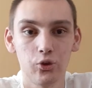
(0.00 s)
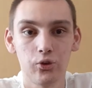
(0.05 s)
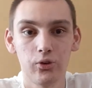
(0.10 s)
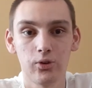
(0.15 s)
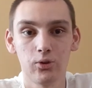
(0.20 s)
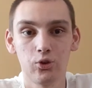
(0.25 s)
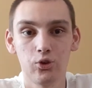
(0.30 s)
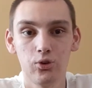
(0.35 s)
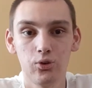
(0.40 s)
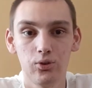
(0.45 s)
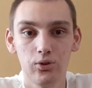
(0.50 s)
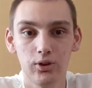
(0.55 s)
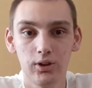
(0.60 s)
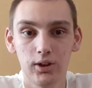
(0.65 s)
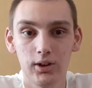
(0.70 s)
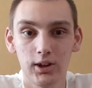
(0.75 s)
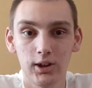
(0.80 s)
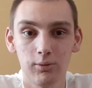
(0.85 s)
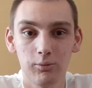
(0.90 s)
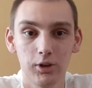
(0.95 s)
there too. You
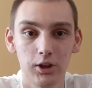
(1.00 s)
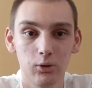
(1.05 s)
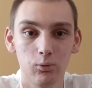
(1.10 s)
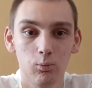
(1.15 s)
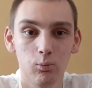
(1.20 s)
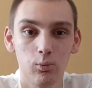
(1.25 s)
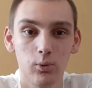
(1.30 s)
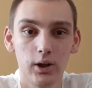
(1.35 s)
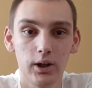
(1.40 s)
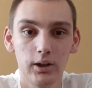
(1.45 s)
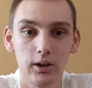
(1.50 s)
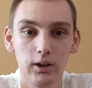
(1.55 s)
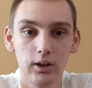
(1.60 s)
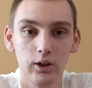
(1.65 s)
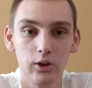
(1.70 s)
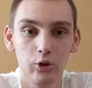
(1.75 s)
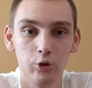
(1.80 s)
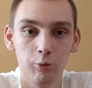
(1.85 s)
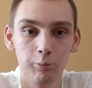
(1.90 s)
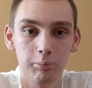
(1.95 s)
can have like
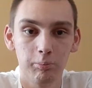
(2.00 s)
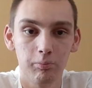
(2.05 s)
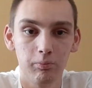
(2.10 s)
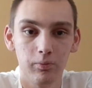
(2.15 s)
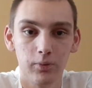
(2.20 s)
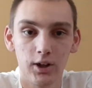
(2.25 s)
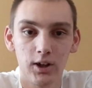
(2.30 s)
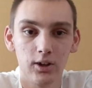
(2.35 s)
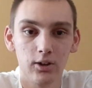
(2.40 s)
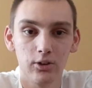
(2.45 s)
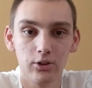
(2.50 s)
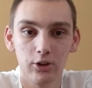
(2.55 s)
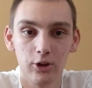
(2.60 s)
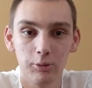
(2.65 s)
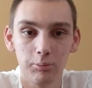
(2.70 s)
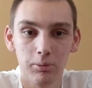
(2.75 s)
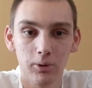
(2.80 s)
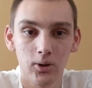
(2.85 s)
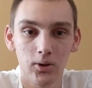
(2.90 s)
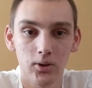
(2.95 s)
weddings, holiday
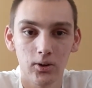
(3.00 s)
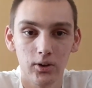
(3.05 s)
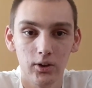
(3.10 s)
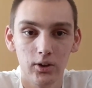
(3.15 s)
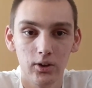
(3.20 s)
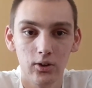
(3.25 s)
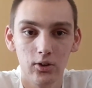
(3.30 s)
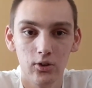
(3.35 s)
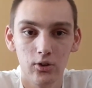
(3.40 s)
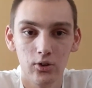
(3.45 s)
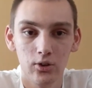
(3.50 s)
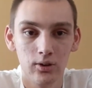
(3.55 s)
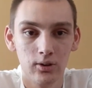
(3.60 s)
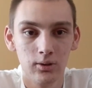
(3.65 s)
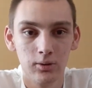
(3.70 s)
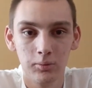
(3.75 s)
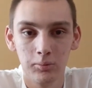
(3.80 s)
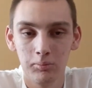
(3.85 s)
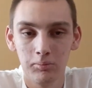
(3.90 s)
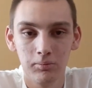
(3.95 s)
parties,
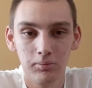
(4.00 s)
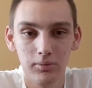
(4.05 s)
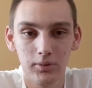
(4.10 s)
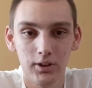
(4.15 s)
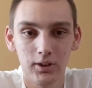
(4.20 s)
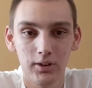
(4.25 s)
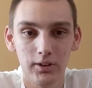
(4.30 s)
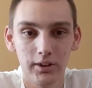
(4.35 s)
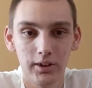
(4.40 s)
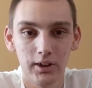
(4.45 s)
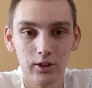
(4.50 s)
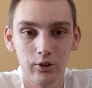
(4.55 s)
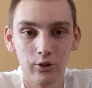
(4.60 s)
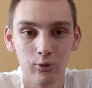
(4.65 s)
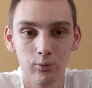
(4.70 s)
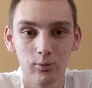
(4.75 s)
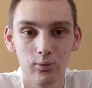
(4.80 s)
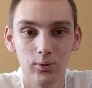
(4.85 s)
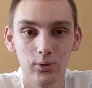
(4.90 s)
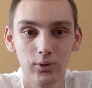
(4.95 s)
all that.
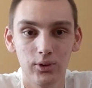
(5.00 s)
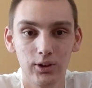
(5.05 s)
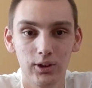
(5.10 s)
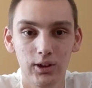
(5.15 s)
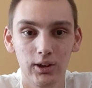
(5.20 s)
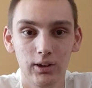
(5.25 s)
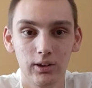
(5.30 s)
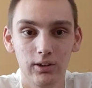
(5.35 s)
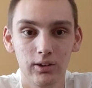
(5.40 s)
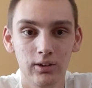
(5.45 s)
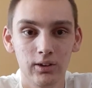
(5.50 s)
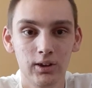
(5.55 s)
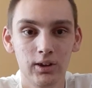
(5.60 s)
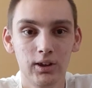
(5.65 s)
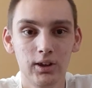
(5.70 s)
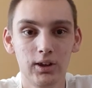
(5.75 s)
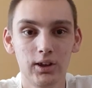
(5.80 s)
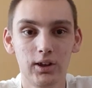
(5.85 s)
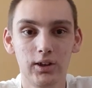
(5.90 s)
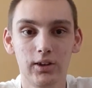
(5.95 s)
It's really neat.
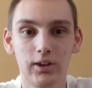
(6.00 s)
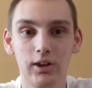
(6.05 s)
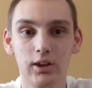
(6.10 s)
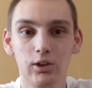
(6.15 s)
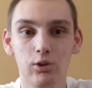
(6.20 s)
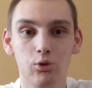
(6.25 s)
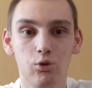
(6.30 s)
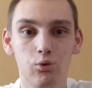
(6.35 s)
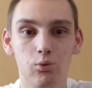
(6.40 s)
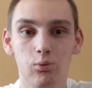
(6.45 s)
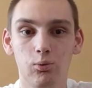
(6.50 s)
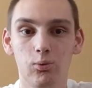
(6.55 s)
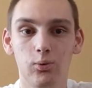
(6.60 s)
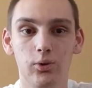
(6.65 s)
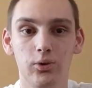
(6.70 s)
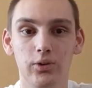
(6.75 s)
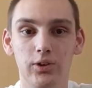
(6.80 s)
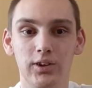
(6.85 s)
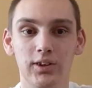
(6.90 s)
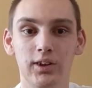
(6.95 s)
And the hangar's
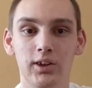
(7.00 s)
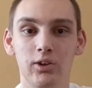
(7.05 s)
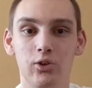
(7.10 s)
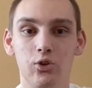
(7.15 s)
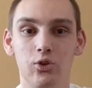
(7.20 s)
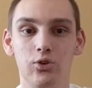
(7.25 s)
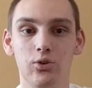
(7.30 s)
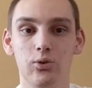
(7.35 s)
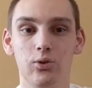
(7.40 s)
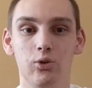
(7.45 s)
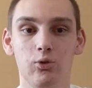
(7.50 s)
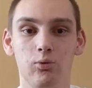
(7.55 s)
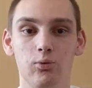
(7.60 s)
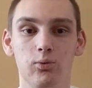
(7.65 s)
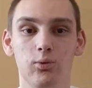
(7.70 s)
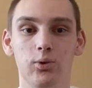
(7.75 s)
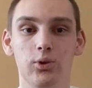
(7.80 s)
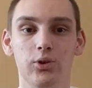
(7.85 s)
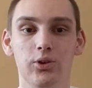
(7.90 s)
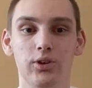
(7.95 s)
really nice too. It's
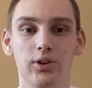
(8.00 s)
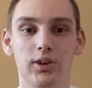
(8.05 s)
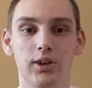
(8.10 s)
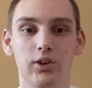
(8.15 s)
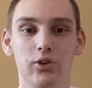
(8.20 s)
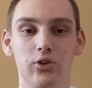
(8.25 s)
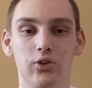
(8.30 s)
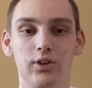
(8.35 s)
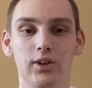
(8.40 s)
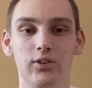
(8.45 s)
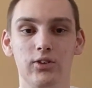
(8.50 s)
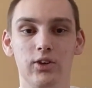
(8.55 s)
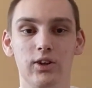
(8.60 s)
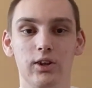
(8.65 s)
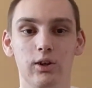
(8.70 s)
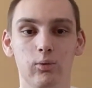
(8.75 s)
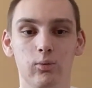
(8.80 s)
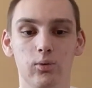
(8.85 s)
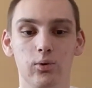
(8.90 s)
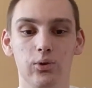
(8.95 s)
really nice. They
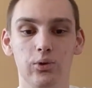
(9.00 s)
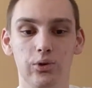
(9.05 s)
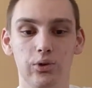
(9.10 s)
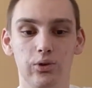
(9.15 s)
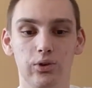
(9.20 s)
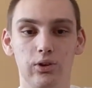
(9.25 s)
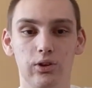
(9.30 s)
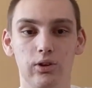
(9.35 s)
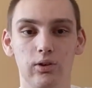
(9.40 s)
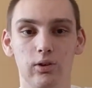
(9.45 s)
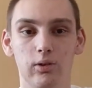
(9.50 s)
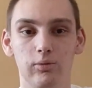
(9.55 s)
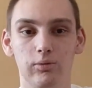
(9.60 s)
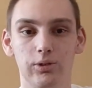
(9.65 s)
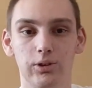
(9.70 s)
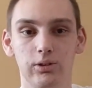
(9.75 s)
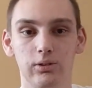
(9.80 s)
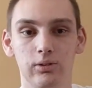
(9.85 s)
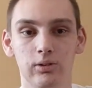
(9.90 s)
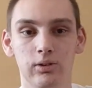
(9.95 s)
take really good care of
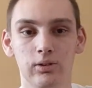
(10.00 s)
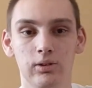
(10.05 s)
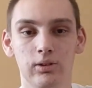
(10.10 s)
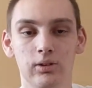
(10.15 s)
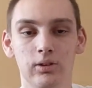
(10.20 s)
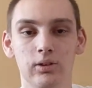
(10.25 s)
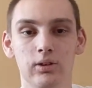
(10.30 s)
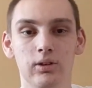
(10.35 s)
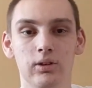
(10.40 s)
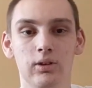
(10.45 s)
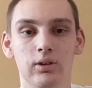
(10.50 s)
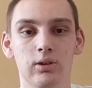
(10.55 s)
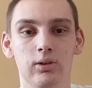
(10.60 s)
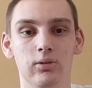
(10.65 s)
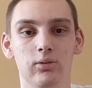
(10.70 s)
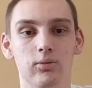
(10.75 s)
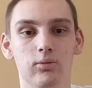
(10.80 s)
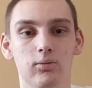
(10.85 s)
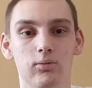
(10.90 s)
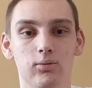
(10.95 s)
it.
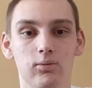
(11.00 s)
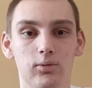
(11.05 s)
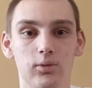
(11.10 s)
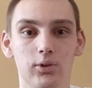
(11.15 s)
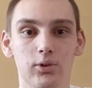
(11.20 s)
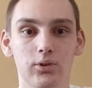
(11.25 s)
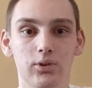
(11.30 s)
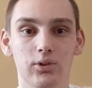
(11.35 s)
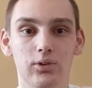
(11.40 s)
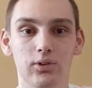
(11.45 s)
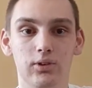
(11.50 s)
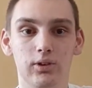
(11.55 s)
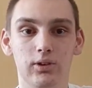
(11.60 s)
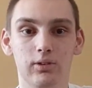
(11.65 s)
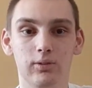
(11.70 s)
Really good.